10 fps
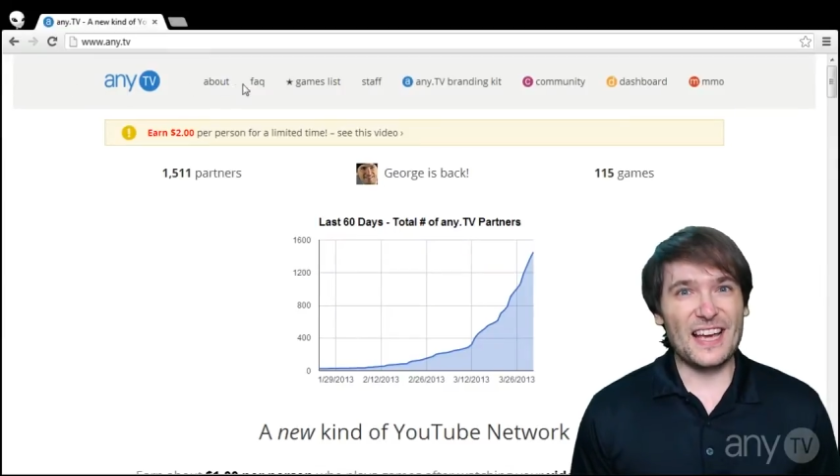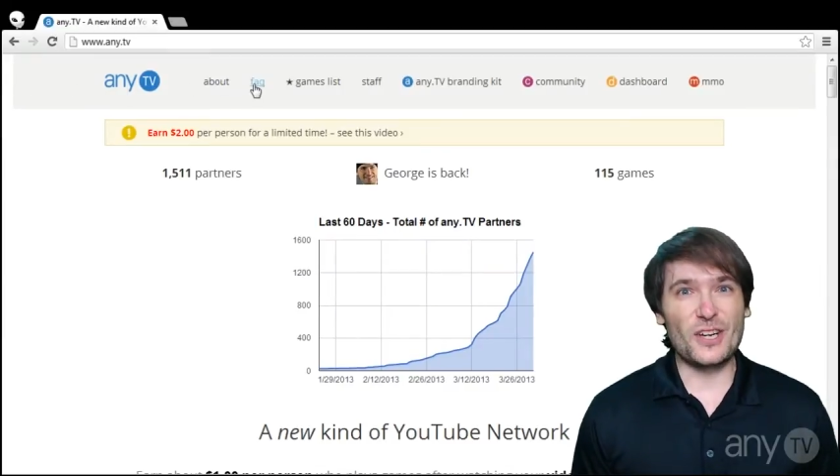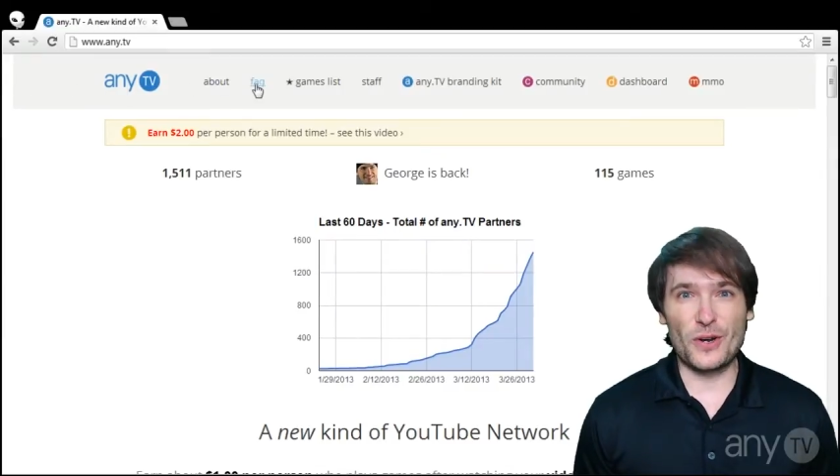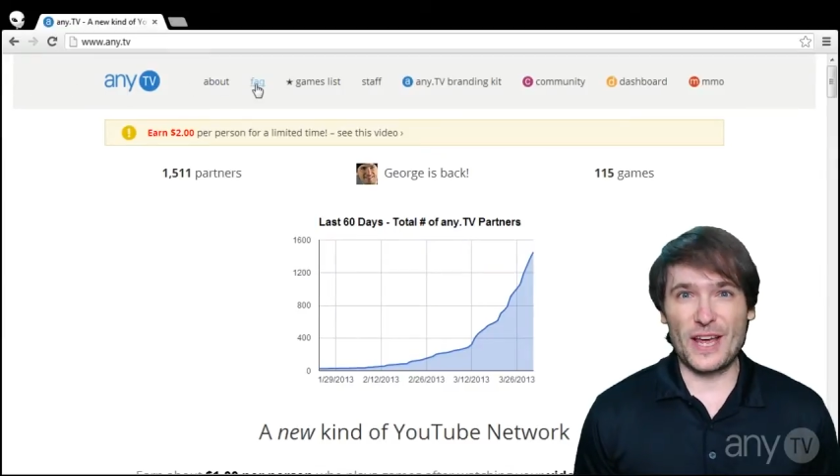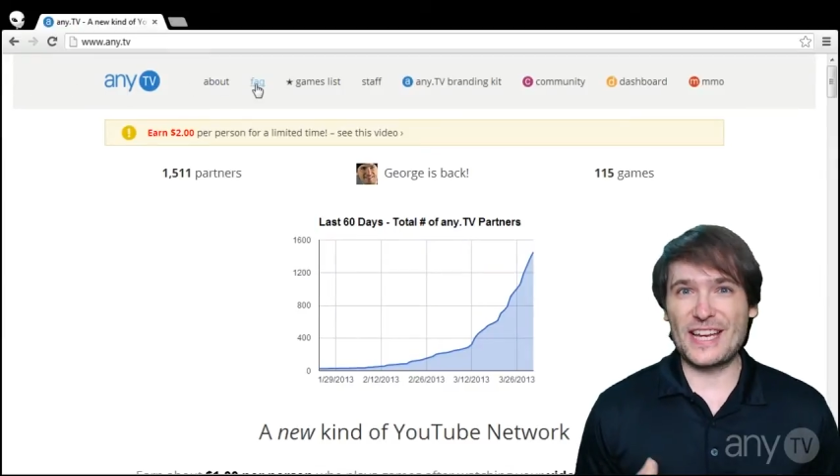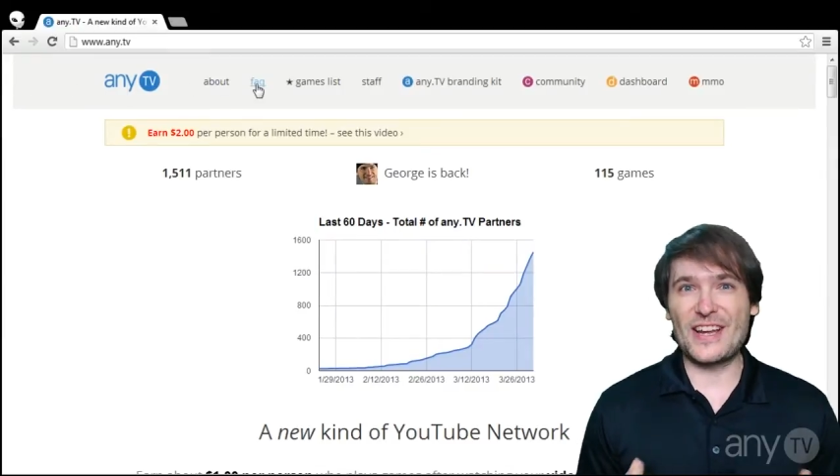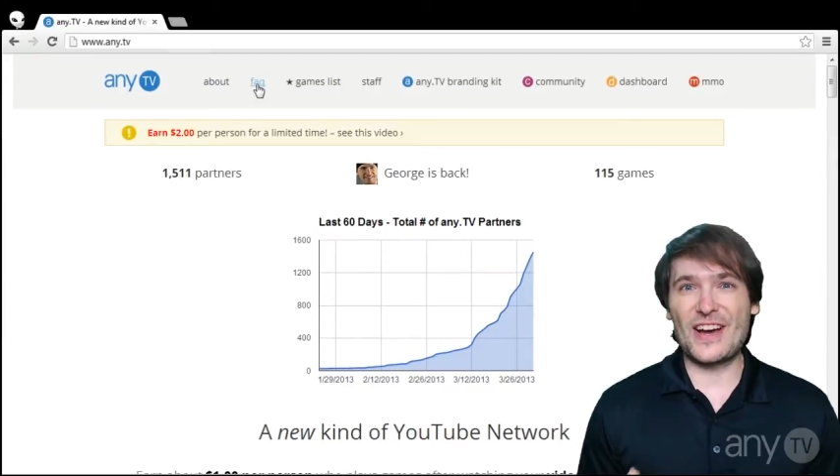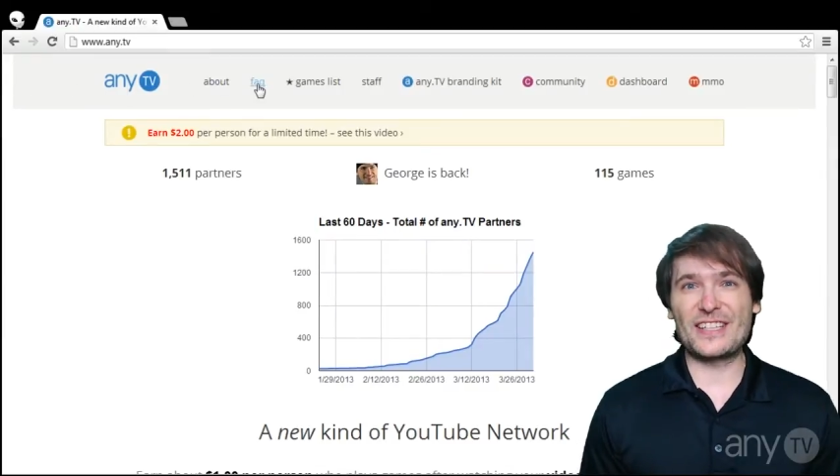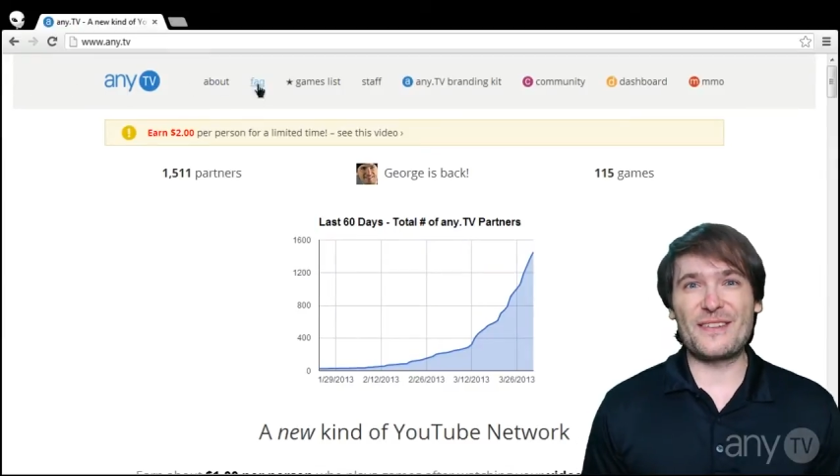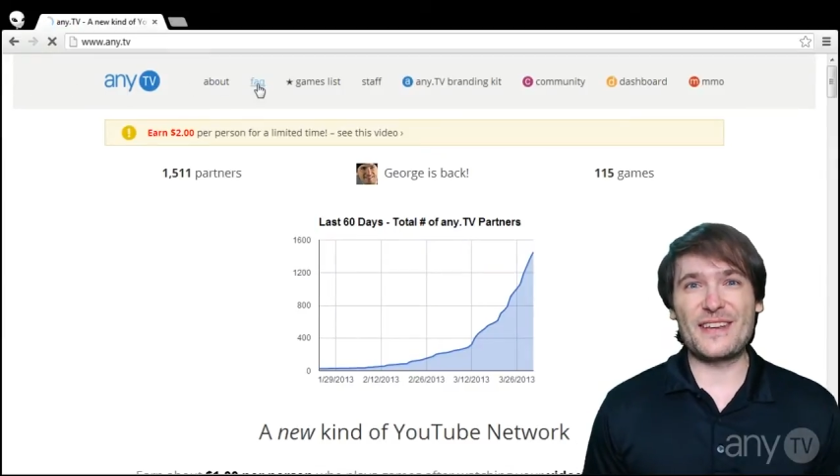Go to
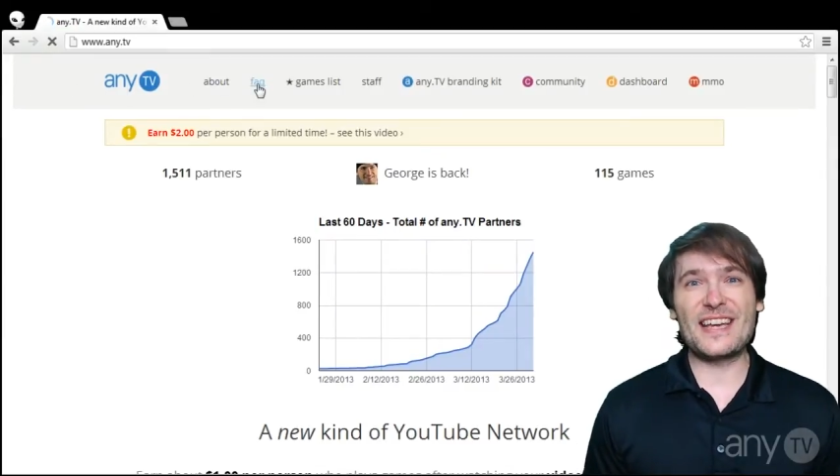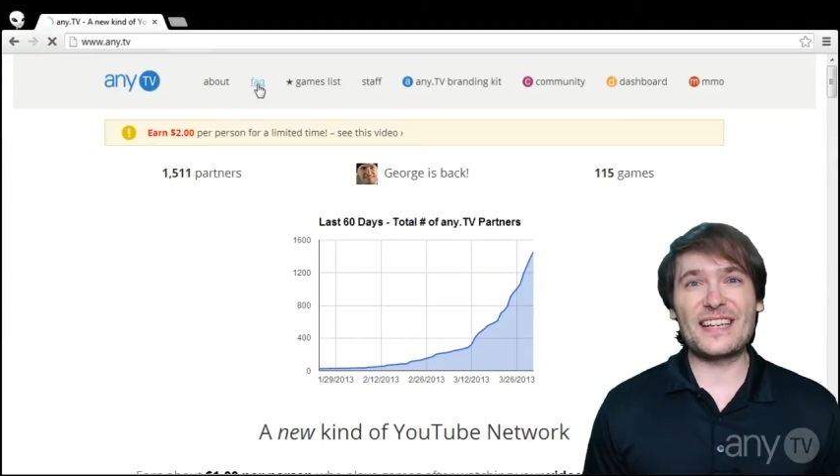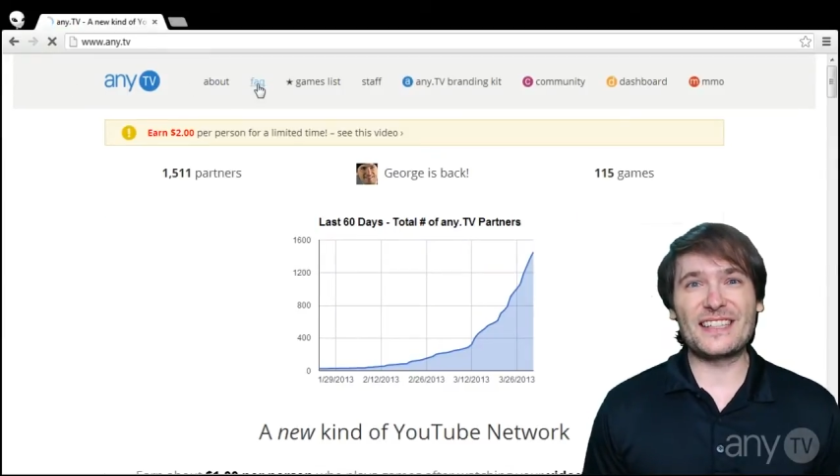any.tv and